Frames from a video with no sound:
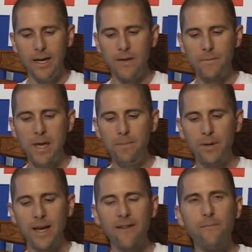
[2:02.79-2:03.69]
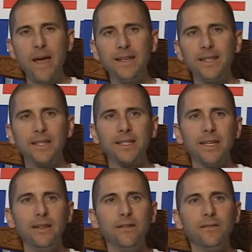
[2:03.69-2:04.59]
If people have basic
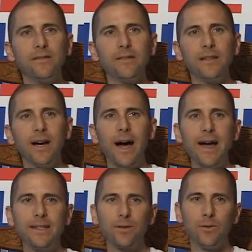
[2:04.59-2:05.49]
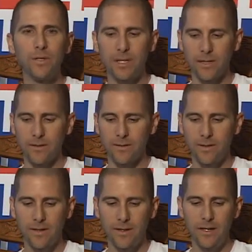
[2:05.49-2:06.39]
skills, high school
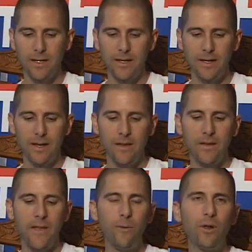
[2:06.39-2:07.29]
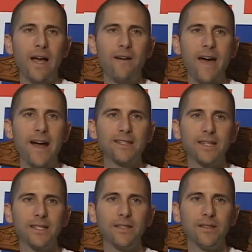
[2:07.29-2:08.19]
skills, then they will have
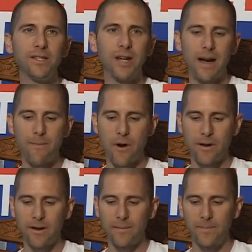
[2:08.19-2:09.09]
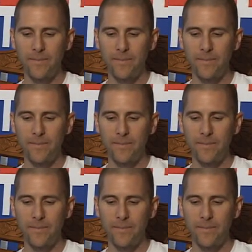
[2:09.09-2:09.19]
access to the job market,